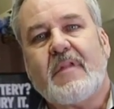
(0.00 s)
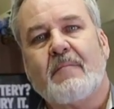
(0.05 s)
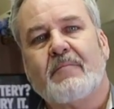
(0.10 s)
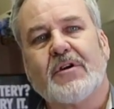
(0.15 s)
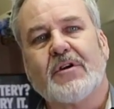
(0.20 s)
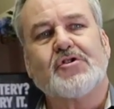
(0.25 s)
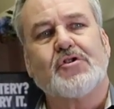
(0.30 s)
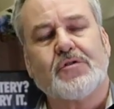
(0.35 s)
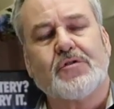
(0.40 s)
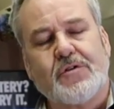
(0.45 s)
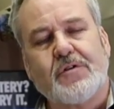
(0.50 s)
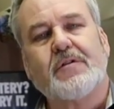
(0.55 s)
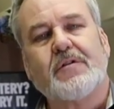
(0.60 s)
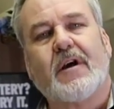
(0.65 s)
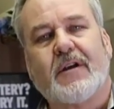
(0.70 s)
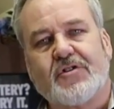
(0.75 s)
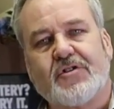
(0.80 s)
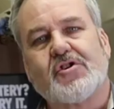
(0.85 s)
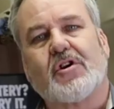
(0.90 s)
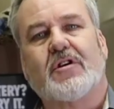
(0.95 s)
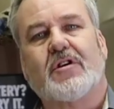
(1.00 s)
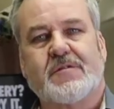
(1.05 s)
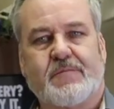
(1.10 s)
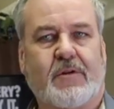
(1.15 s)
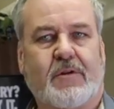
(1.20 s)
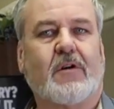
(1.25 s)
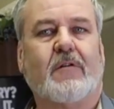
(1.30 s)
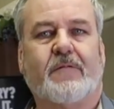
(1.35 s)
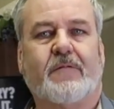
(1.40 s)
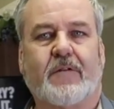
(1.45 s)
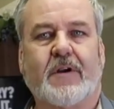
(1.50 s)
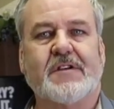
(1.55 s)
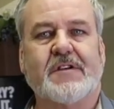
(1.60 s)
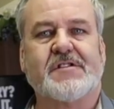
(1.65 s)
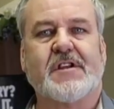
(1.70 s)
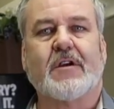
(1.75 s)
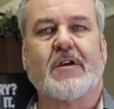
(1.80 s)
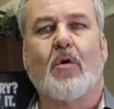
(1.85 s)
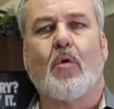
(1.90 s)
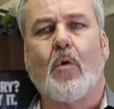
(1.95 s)
But you do not charge below
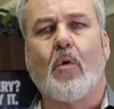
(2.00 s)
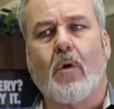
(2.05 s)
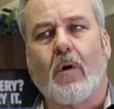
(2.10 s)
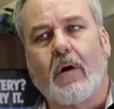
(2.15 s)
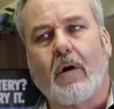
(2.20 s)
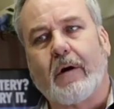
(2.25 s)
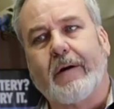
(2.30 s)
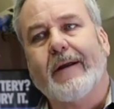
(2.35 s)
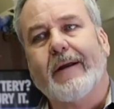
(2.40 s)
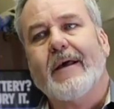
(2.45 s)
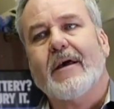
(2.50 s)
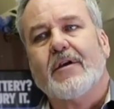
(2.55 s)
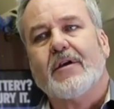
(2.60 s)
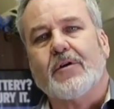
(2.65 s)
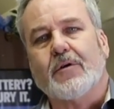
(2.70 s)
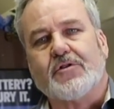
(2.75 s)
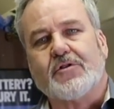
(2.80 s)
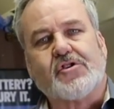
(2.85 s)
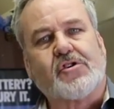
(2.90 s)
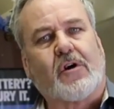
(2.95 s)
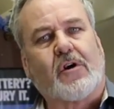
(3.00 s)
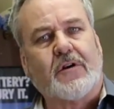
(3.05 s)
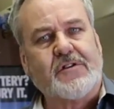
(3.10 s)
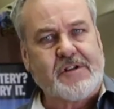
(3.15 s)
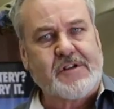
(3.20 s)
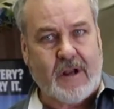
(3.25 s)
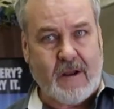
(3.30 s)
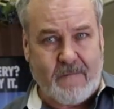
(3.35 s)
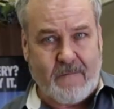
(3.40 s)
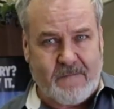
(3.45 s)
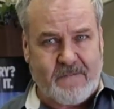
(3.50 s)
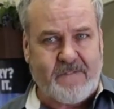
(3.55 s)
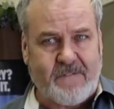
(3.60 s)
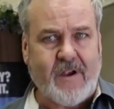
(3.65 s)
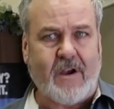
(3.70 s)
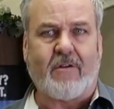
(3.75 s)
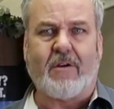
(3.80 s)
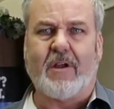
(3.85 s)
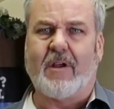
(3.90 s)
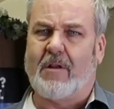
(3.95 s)
freezing, or you charge at a
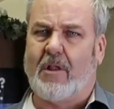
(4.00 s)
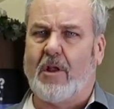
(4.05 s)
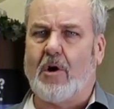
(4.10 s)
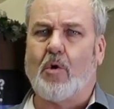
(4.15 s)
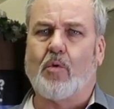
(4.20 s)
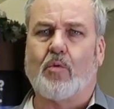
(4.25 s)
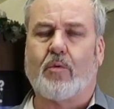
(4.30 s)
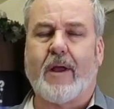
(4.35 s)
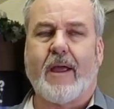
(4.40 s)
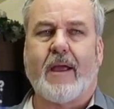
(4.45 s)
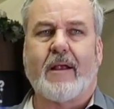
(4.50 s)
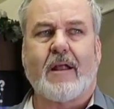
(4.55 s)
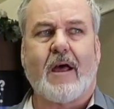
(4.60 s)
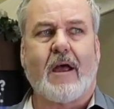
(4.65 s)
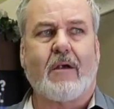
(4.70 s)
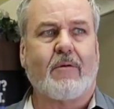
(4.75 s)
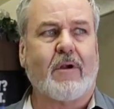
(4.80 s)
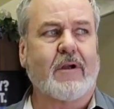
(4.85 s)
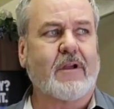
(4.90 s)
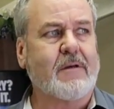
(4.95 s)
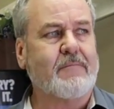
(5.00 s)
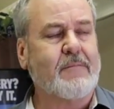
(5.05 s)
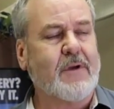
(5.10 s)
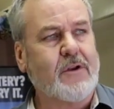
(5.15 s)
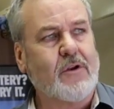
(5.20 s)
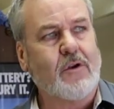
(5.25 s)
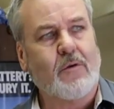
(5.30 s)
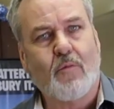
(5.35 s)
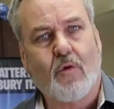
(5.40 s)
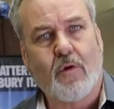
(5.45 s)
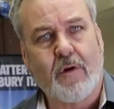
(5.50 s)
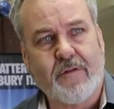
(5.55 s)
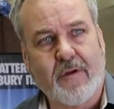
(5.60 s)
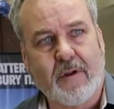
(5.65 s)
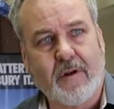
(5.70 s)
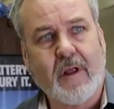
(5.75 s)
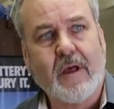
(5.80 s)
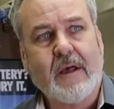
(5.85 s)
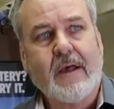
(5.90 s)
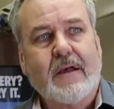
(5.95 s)
very low rate. I recommend no more
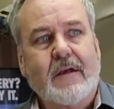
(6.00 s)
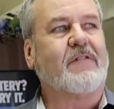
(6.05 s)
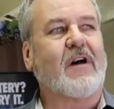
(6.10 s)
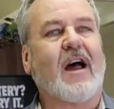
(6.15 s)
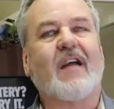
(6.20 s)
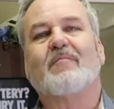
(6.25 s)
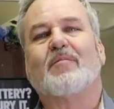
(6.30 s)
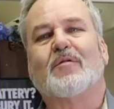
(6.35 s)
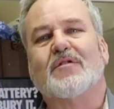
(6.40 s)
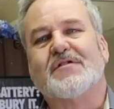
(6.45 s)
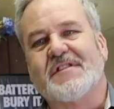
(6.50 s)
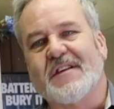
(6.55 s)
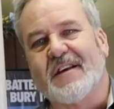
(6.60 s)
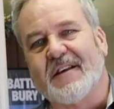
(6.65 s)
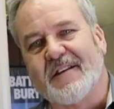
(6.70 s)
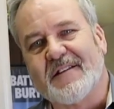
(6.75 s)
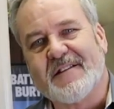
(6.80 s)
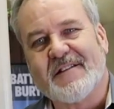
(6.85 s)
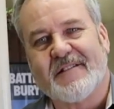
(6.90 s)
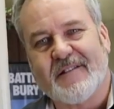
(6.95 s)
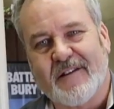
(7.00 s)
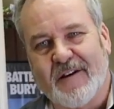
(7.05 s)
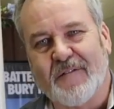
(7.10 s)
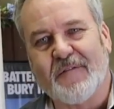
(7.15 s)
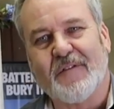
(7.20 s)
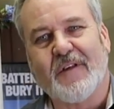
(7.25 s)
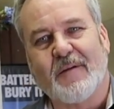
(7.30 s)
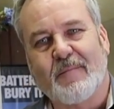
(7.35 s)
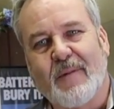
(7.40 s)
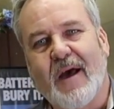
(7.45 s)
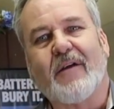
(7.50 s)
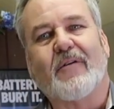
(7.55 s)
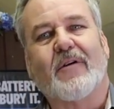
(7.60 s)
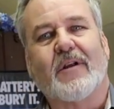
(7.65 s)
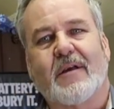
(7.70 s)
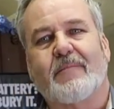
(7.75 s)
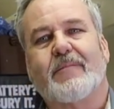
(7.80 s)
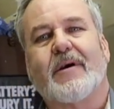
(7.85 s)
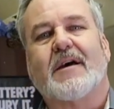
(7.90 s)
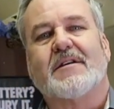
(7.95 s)
than 5% of the battery
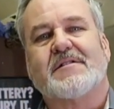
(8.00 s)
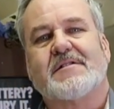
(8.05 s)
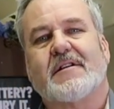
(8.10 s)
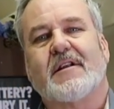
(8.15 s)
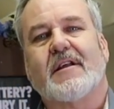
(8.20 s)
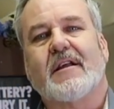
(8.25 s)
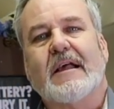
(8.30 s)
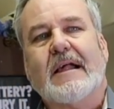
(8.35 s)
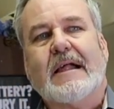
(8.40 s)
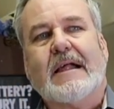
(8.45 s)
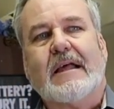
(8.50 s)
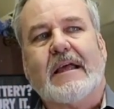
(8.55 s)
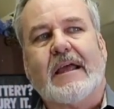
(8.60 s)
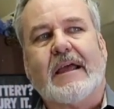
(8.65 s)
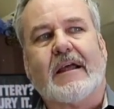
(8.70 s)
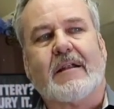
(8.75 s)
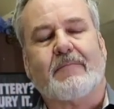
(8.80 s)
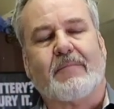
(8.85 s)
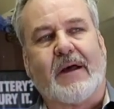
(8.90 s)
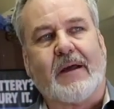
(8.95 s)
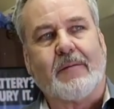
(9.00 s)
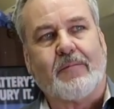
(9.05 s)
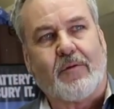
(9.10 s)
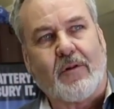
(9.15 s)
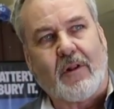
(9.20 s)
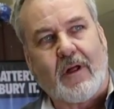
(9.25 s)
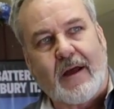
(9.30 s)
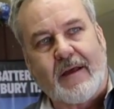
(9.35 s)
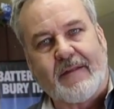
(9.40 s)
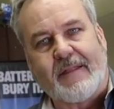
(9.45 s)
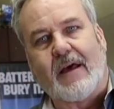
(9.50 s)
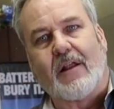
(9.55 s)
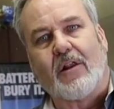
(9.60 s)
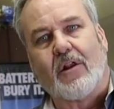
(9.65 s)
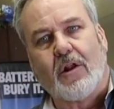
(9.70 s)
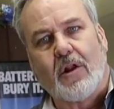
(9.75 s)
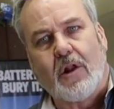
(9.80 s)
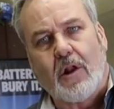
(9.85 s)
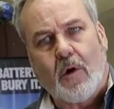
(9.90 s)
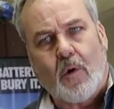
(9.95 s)
capacity. And by applying that
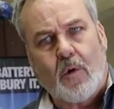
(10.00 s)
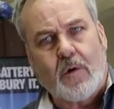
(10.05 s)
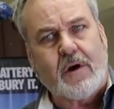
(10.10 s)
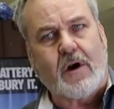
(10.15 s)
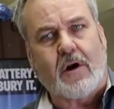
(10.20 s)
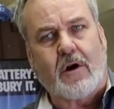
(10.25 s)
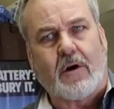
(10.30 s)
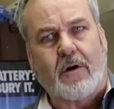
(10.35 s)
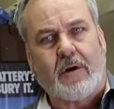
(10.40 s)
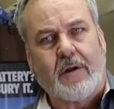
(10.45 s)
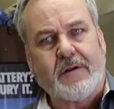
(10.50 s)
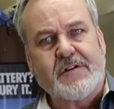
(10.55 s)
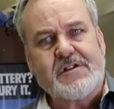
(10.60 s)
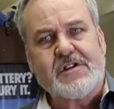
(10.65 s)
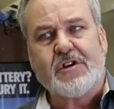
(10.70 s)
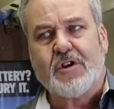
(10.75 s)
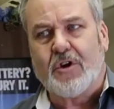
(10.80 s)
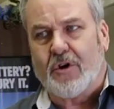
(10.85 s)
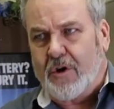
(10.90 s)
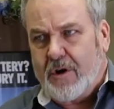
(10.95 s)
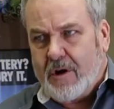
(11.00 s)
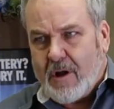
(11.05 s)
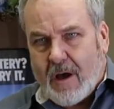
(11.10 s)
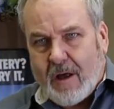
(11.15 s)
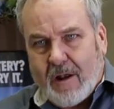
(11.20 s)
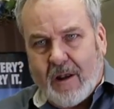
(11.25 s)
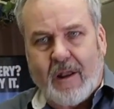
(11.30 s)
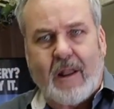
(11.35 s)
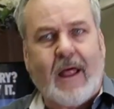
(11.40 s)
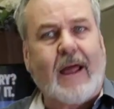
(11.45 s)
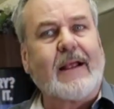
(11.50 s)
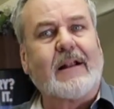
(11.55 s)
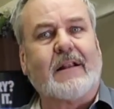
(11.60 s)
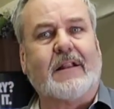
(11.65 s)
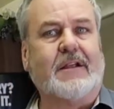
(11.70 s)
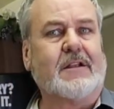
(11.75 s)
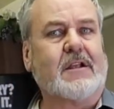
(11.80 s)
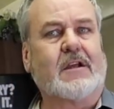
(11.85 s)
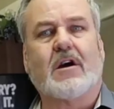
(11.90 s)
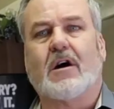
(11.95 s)
low current, you're not
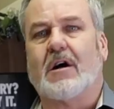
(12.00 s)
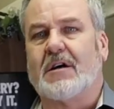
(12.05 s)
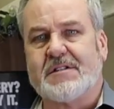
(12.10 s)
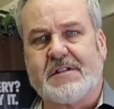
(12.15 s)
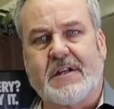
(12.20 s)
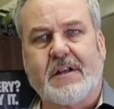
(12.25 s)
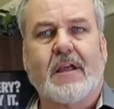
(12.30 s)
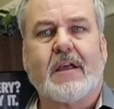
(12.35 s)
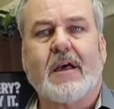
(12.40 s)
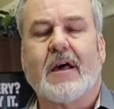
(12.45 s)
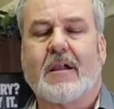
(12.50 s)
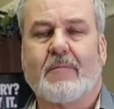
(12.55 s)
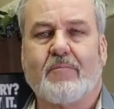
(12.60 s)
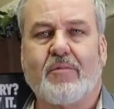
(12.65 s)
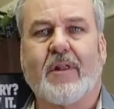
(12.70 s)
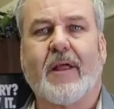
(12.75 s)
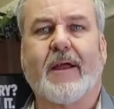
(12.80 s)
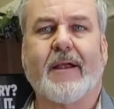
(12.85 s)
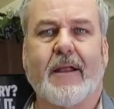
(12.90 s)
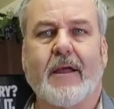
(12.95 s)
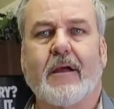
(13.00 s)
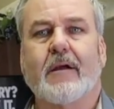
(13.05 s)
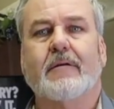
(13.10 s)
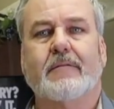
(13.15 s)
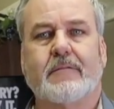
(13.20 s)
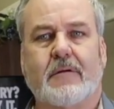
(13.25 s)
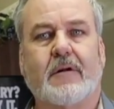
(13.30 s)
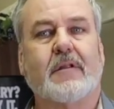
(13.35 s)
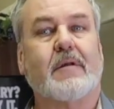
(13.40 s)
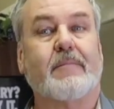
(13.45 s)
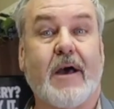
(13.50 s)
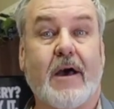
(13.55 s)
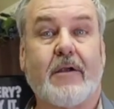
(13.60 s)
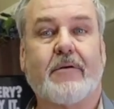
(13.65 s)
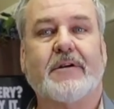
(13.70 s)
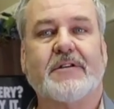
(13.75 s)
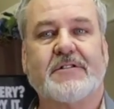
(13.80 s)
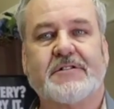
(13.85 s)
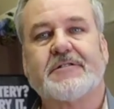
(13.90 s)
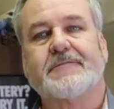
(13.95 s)
likely to cause any kind of plating on the
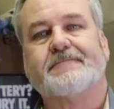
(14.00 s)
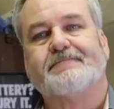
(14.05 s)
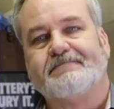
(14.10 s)
batteries.